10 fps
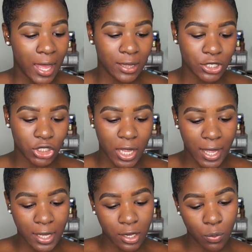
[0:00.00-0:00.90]
in the
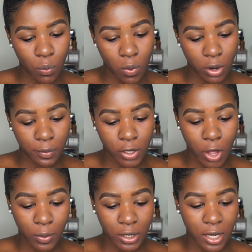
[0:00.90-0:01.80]
shade Warm
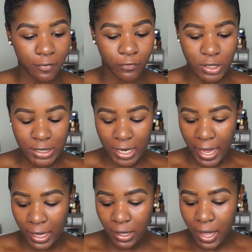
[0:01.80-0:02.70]
Coconut for
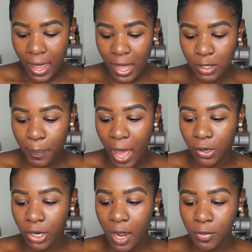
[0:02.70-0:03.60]
today. And the
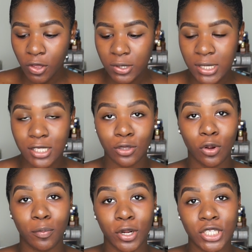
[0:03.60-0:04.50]
powder I'm using is the
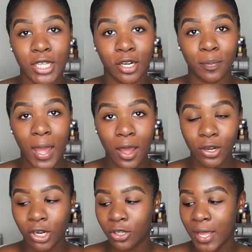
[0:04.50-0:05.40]
Laura Mercier
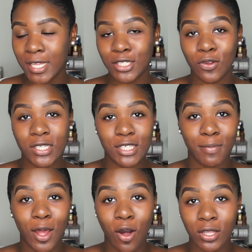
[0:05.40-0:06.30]
powder. You guys know this is
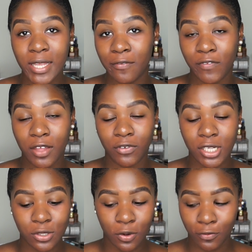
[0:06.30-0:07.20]
my all-time
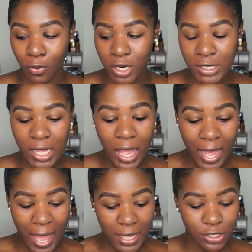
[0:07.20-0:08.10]
favorite, so of course
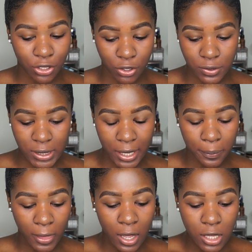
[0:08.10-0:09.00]
I had to use
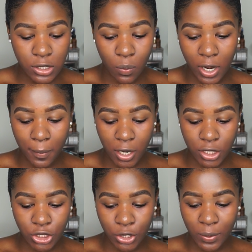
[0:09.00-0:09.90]
it. So what I'm
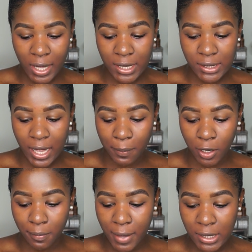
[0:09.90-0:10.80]
going to do is I'm
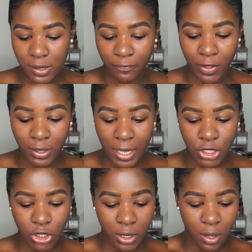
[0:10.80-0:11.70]
going to mix some
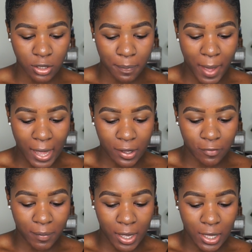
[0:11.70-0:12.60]
foundation on the back
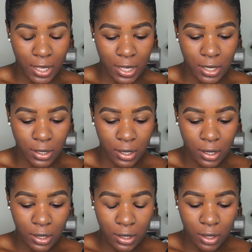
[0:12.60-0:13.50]
of my hand.
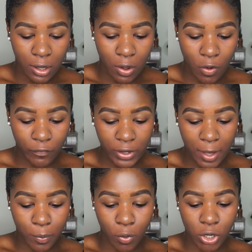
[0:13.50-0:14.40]
Hopefully
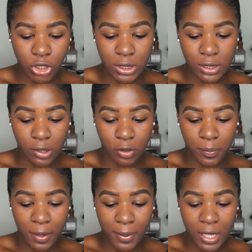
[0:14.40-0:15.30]
I pour just a little
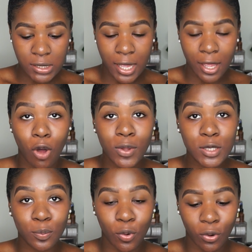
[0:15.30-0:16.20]
bit because
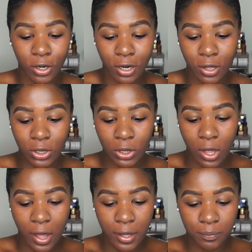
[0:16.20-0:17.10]
always pour a
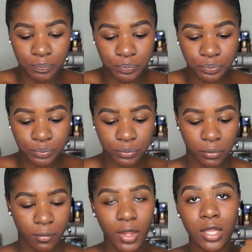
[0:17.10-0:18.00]
lot.
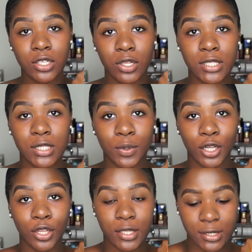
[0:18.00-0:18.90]
So this is what
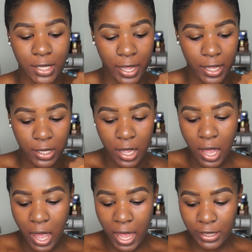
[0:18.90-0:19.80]
it looks like.
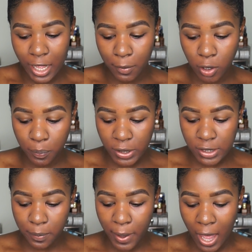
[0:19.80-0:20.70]
And then I'm going to
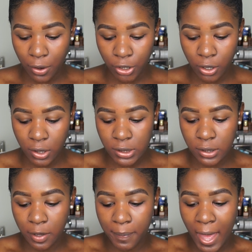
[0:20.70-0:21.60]
put some powder
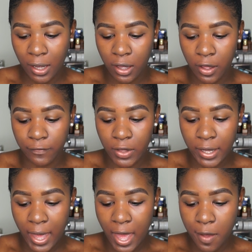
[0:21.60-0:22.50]
onto the back of the
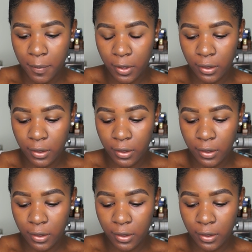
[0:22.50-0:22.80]
cap.